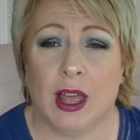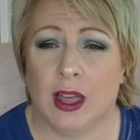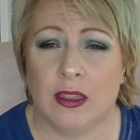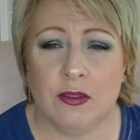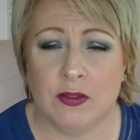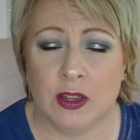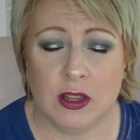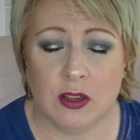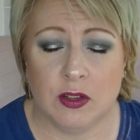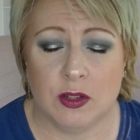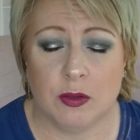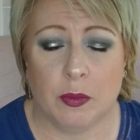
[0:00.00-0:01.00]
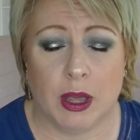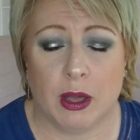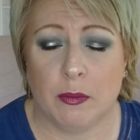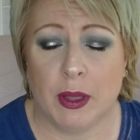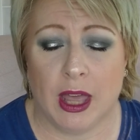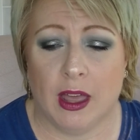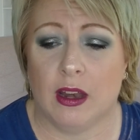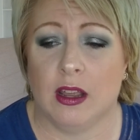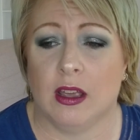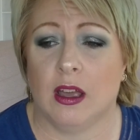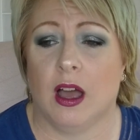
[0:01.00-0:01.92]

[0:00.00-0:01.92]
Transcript: other videos about panning,